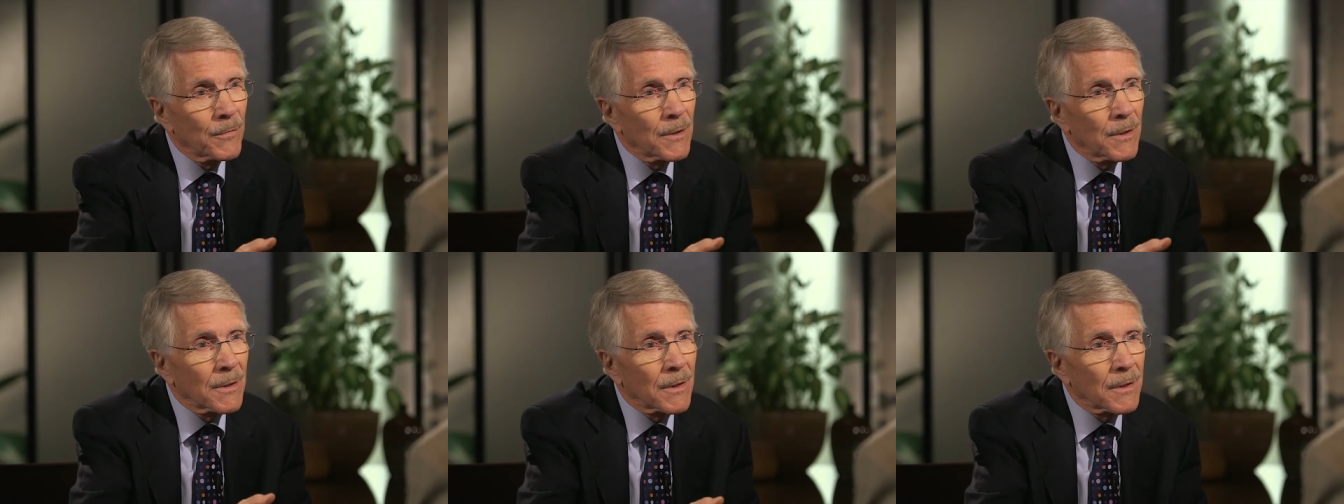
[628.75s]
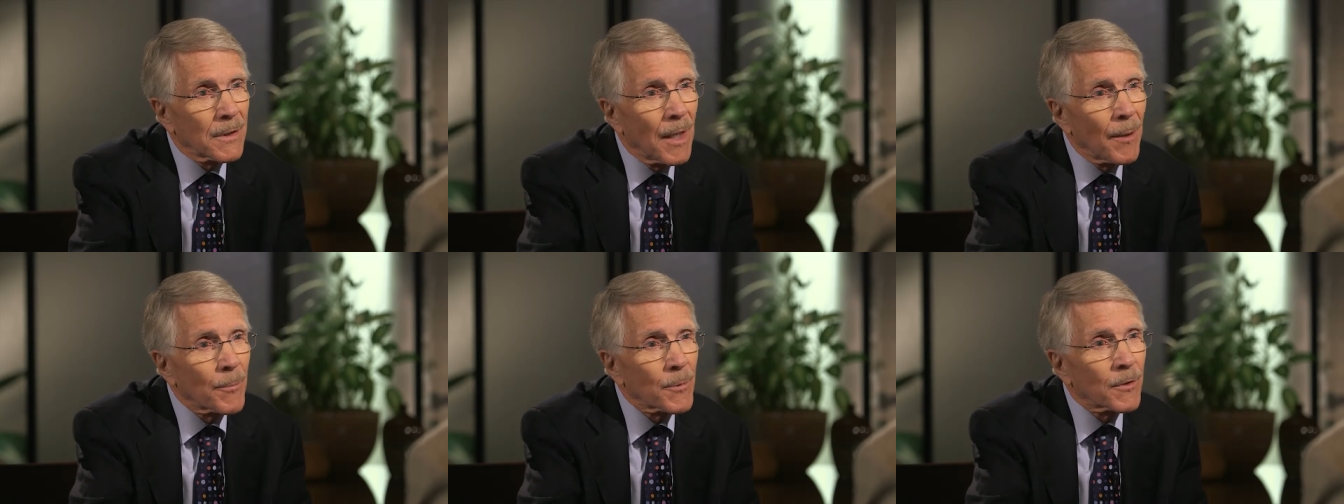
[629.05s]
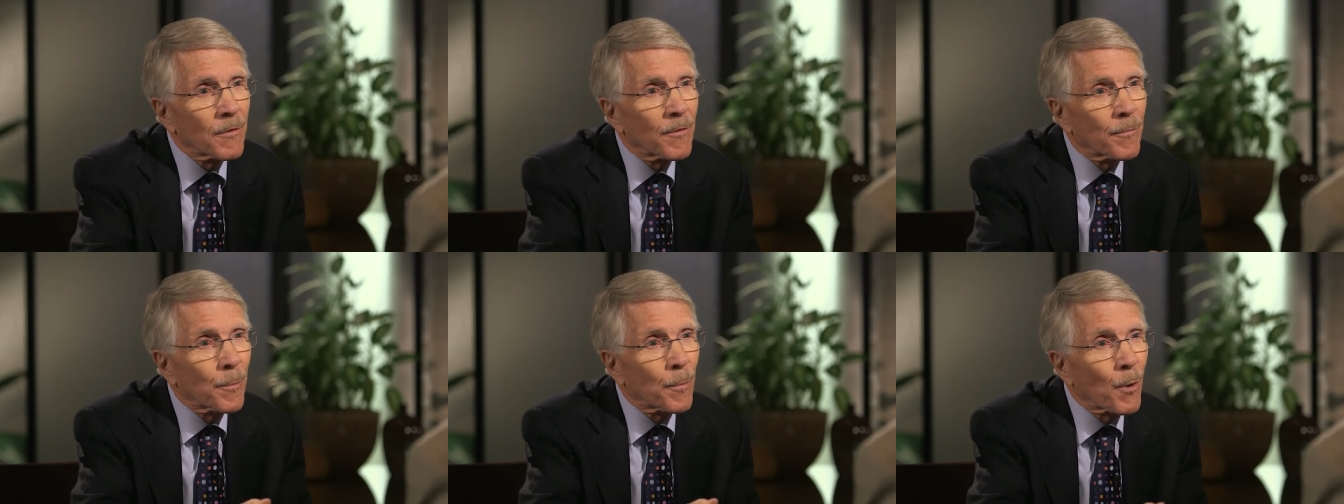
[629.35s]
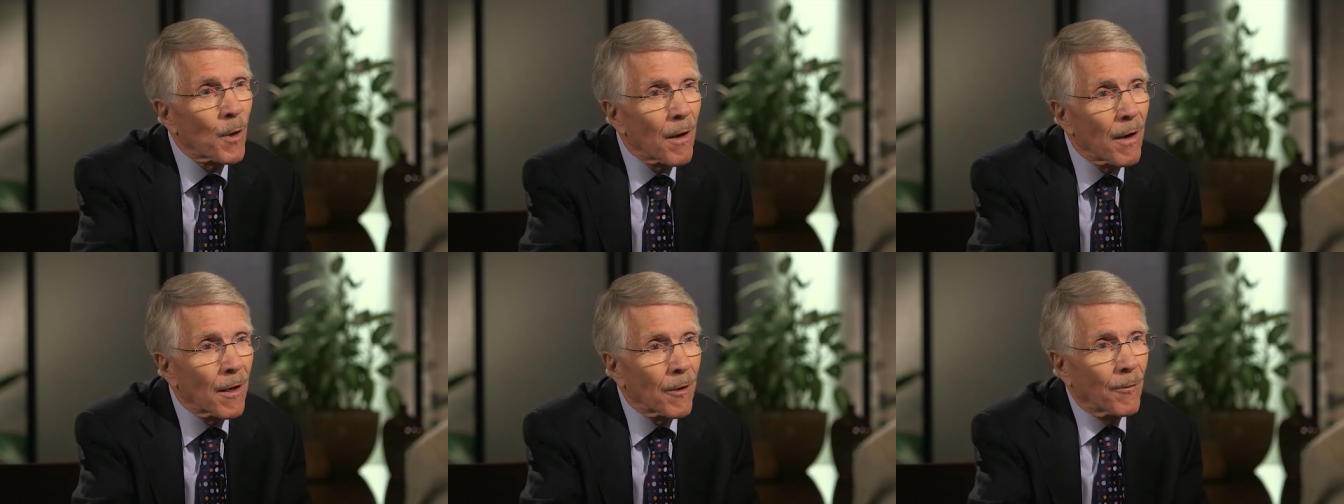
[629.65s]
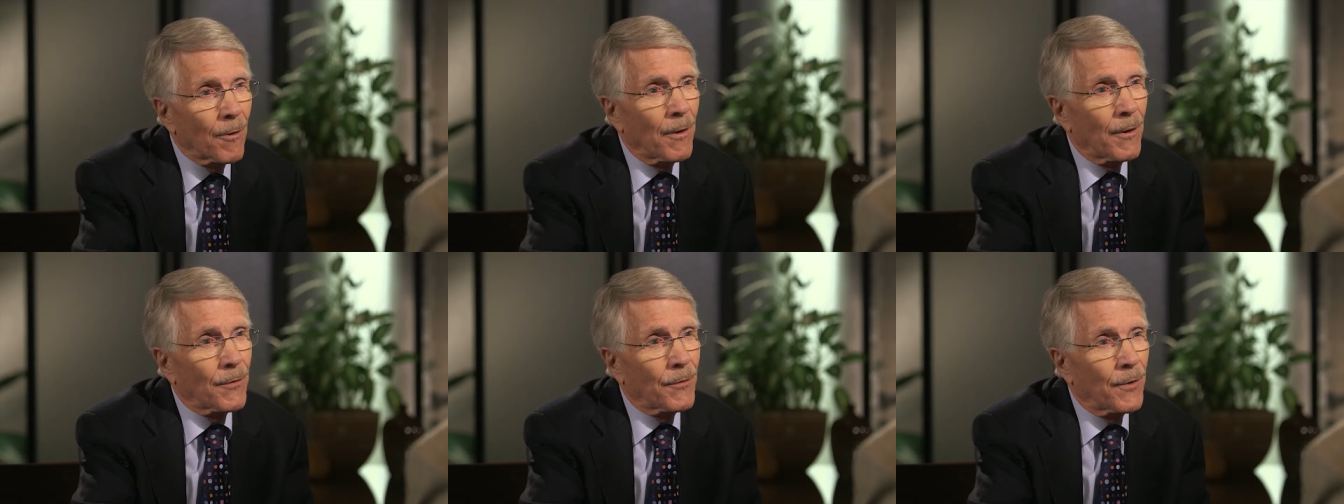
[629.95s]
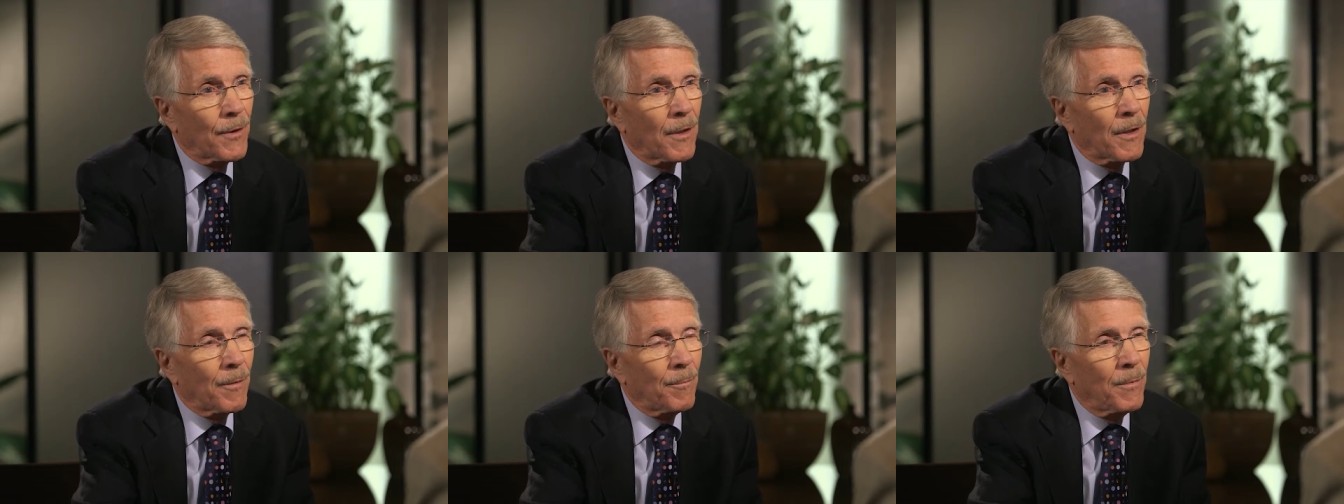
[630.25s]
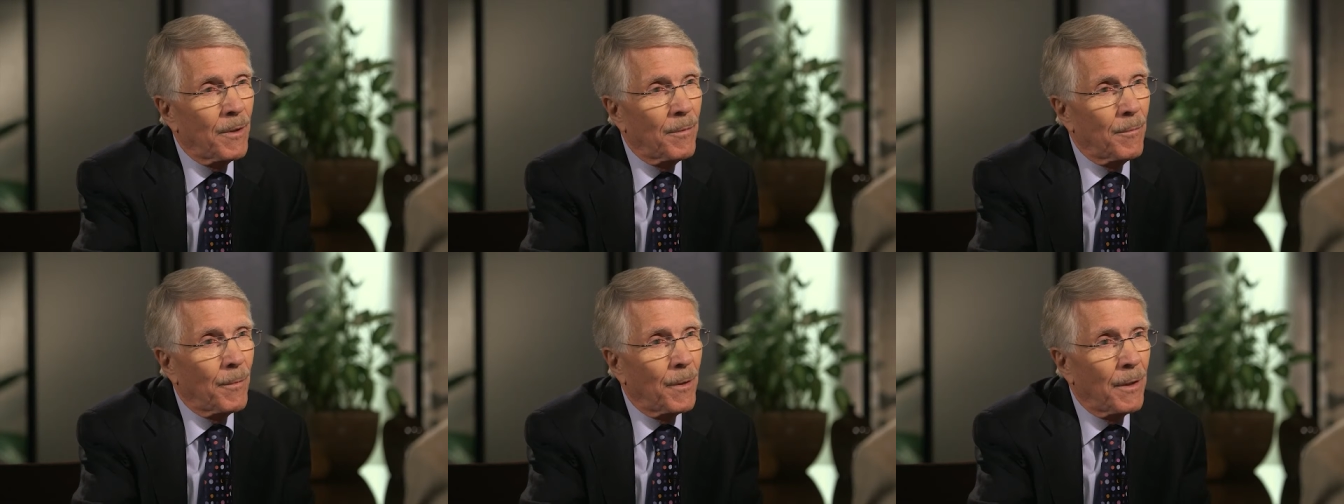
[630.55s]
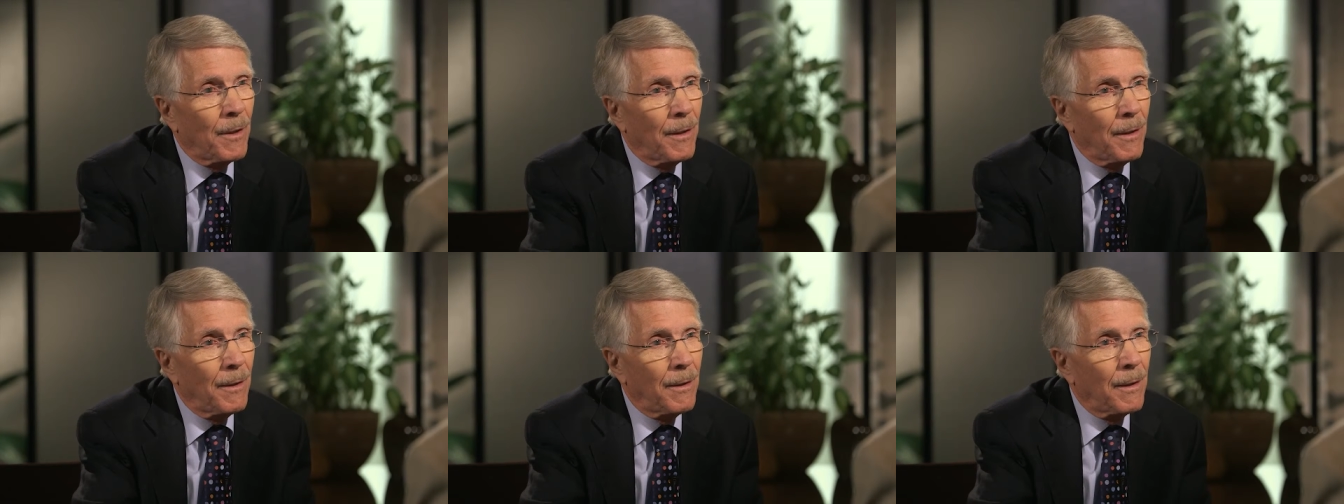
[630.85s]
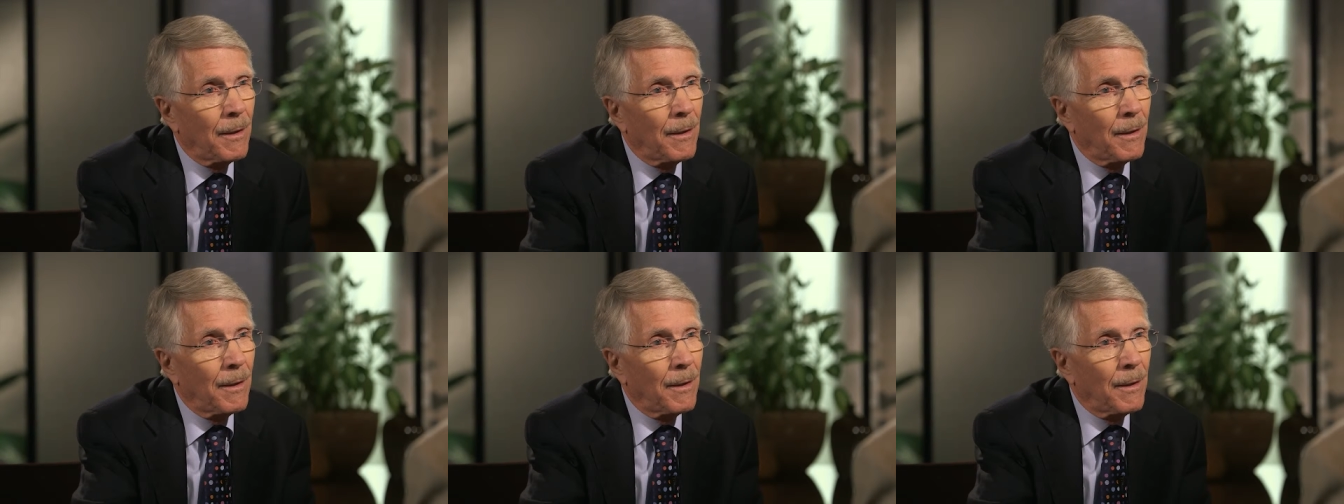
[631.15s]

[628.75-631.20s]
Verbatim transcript: steps of progress that have been made?